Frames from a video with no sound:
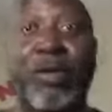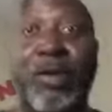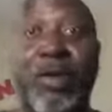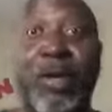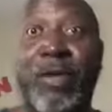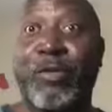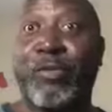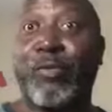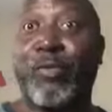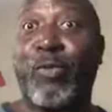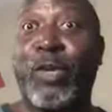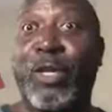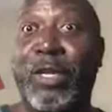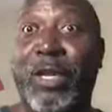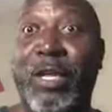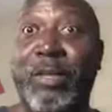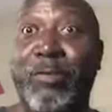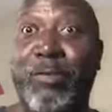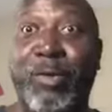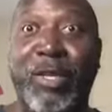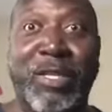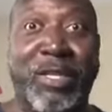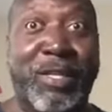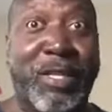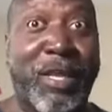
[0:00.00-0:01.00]
swear when,
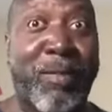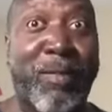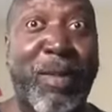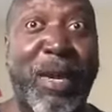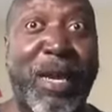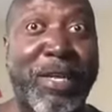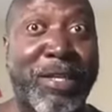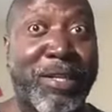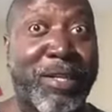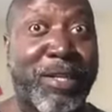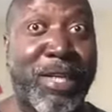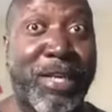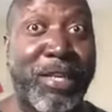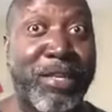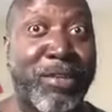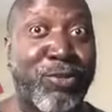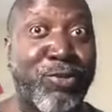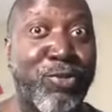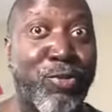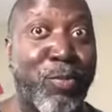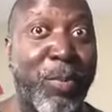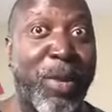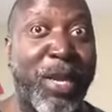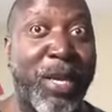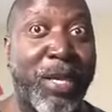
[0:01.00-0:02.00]
when somebody says,
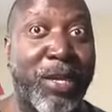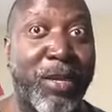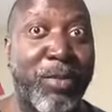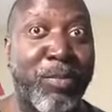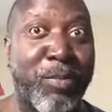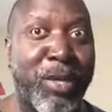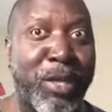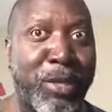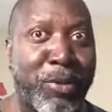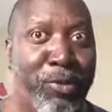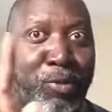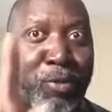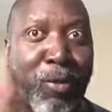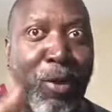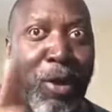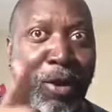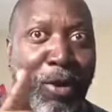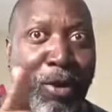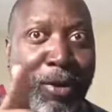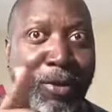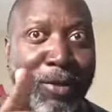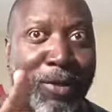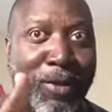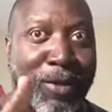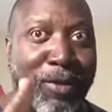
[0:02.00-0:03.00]
you're making me
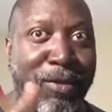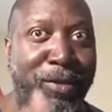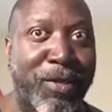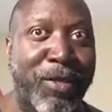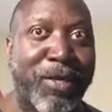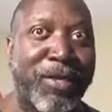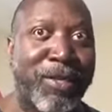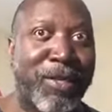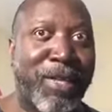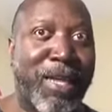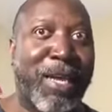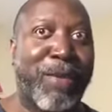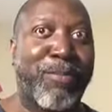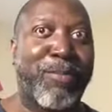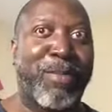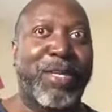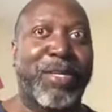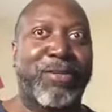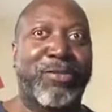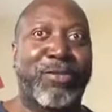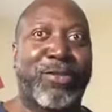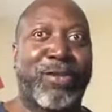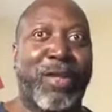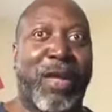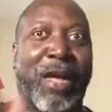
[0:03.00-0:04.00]
cross, that
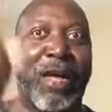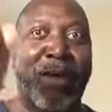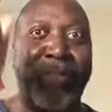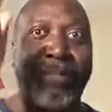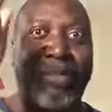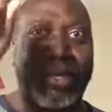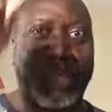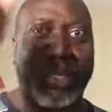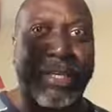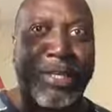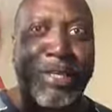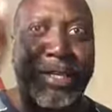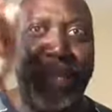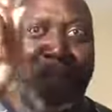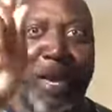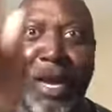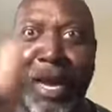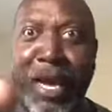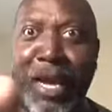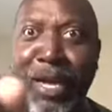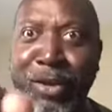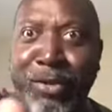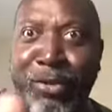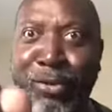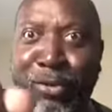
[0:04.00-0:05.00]
means I'm getting
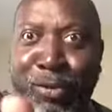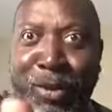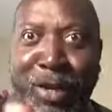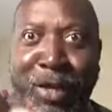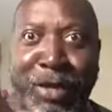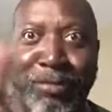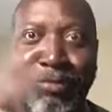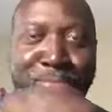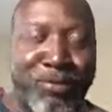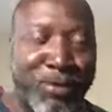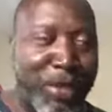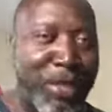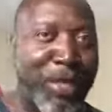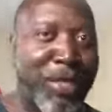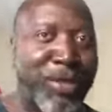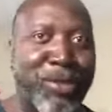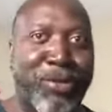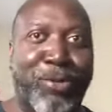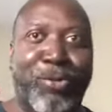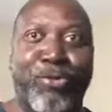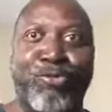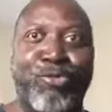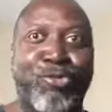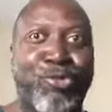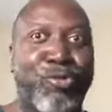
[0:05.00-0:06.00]
angry.
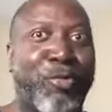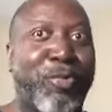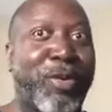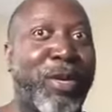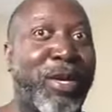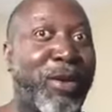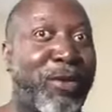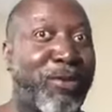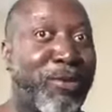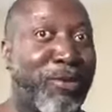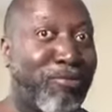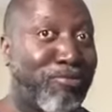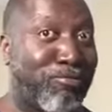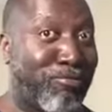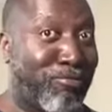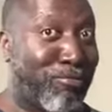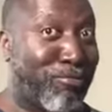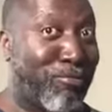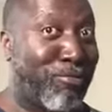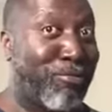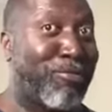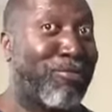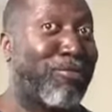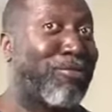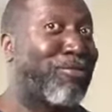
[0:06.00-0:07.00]
So you better.
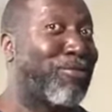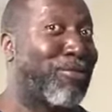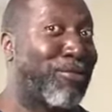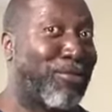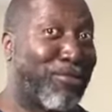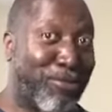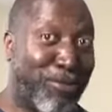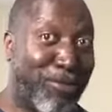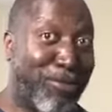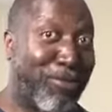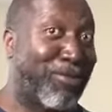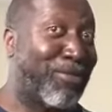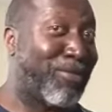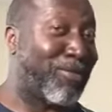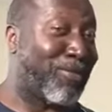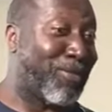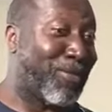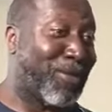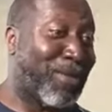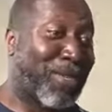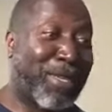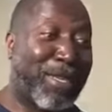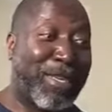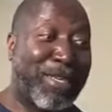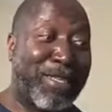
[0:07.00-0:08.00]

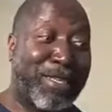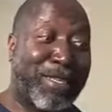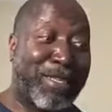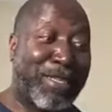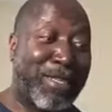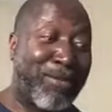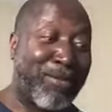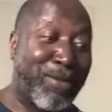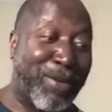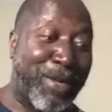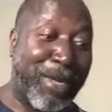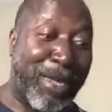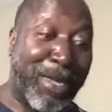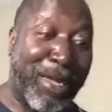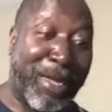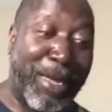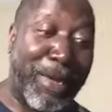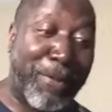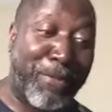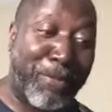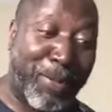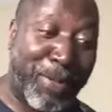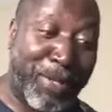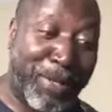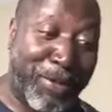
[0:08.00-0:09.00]
Mm-mm, let's see what
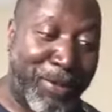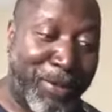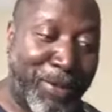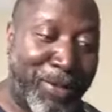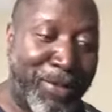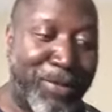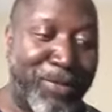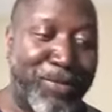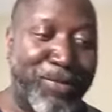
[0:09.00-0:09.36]
happens.